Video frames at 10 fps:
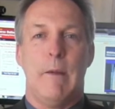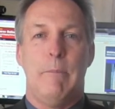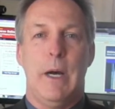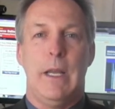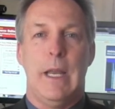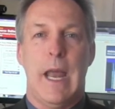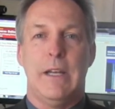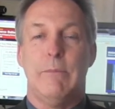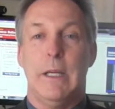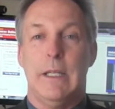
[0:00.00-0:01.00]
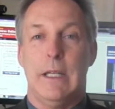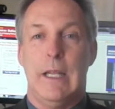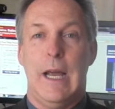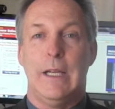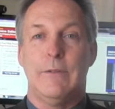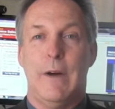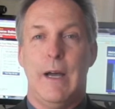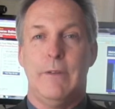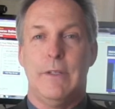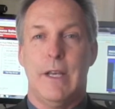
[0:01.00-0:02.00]
but it had to be in the last
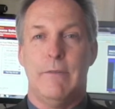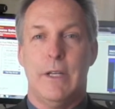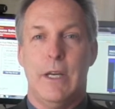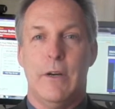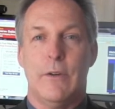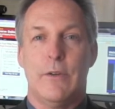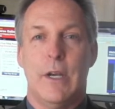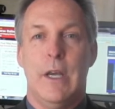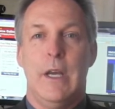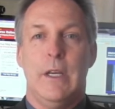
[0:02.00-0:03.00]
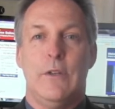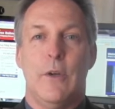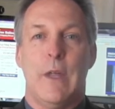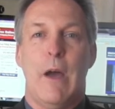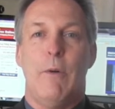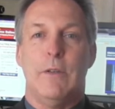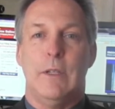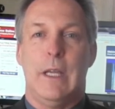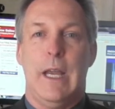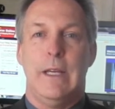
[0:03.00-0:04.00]
5 to 7 years. So that
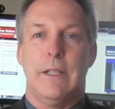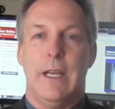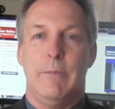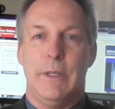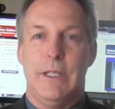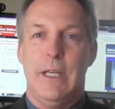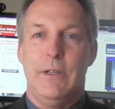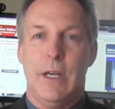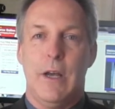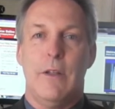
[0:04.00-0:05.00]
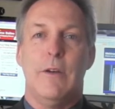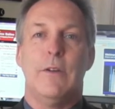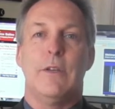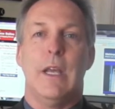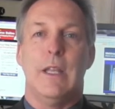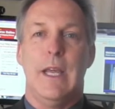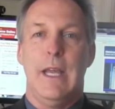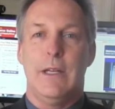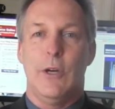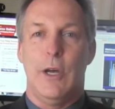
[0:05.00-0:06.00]
wasn't the case. I had been teaching others, and they
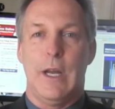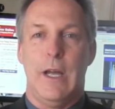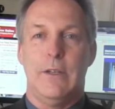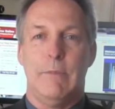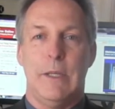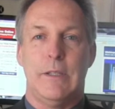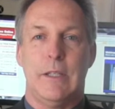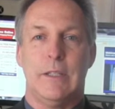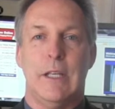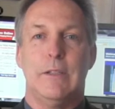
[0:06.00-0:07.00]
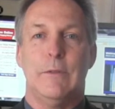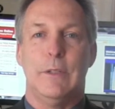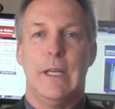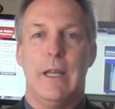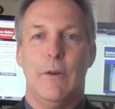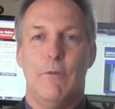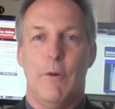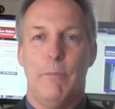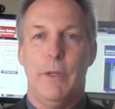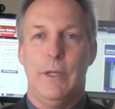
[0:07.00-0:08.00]
had gone on to be successful and gotten
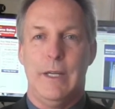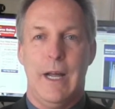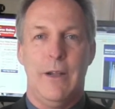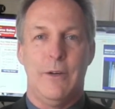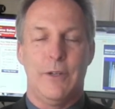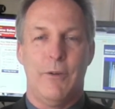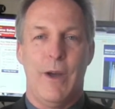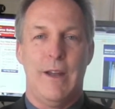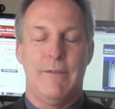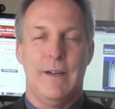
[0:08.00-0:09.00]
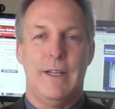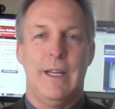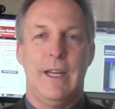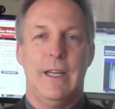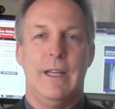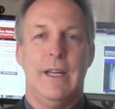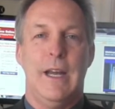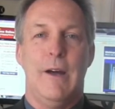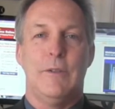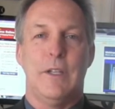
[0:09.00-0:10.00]
over $1 billion in grant funding, and
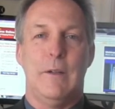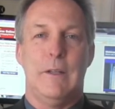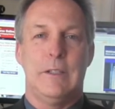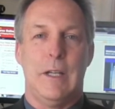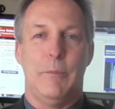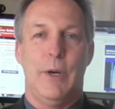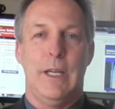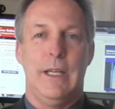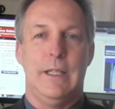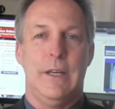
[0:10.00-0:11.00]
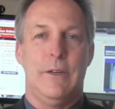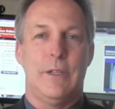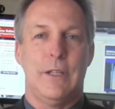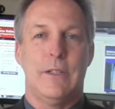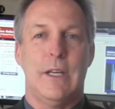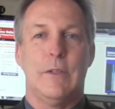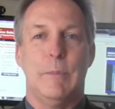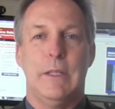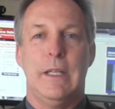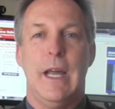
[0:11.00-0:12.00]
I was celebrating in their success.
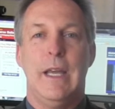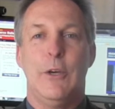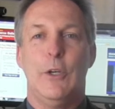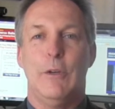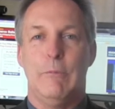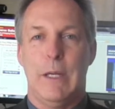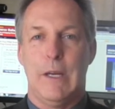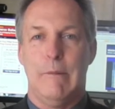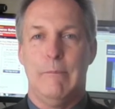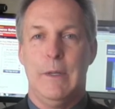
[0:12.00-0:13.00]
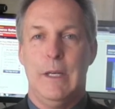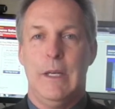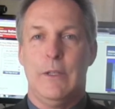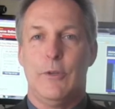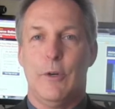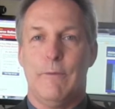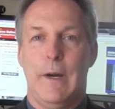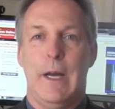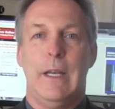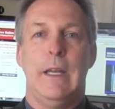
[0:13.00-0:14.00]
But then I couldn't become
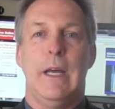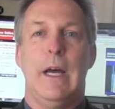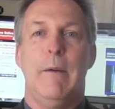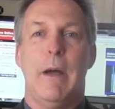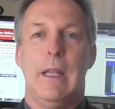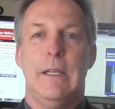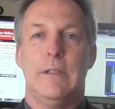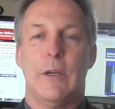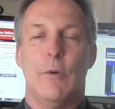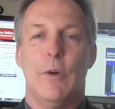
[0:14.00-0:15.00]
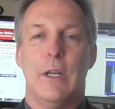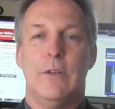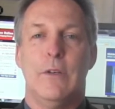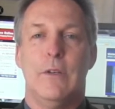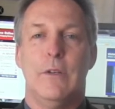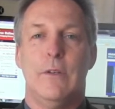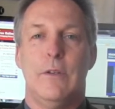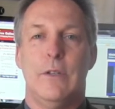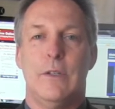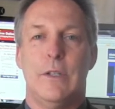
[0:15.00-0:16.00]
certified, at least according to
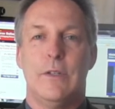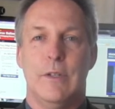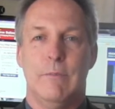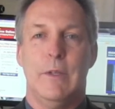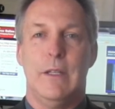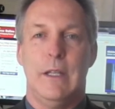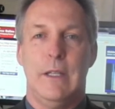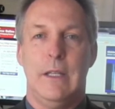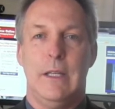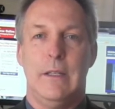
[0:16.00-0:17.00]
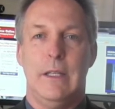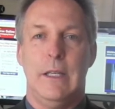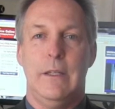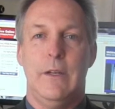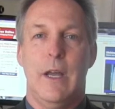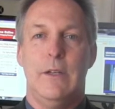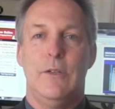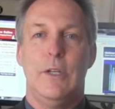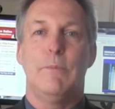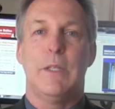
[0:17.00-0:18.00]
the system that the
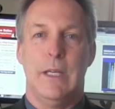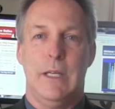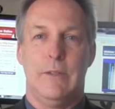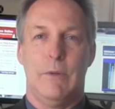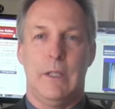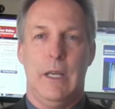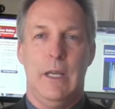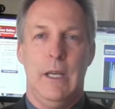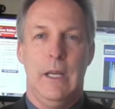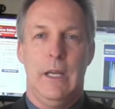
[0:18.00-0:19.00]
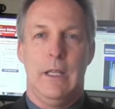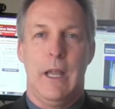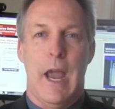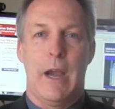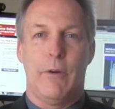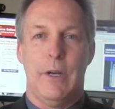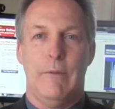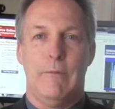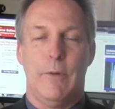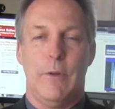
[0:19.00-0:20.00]
GPSI is what the
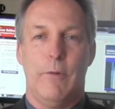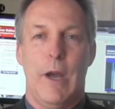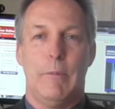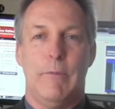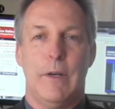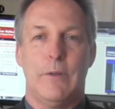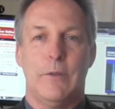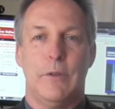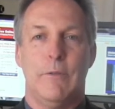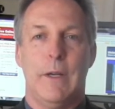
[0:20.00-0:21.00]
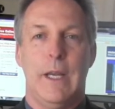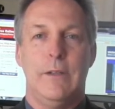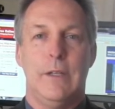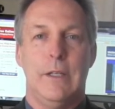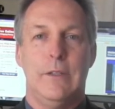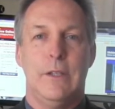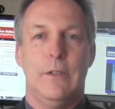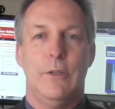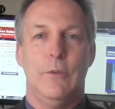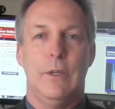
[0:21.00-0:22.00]
acronym for the Grant Professional Certification
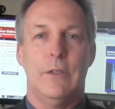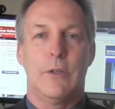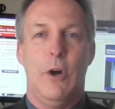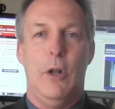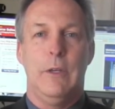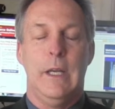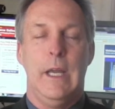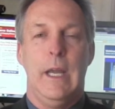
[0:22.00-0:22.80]
Institute is called.